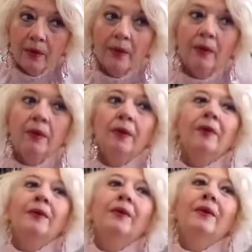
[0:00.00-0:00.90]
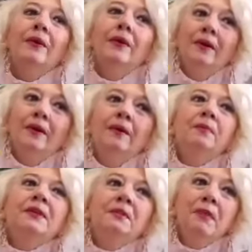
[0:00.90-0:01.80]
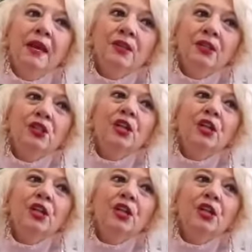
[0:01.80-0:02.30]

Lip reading: Oh, Miss Szymanski,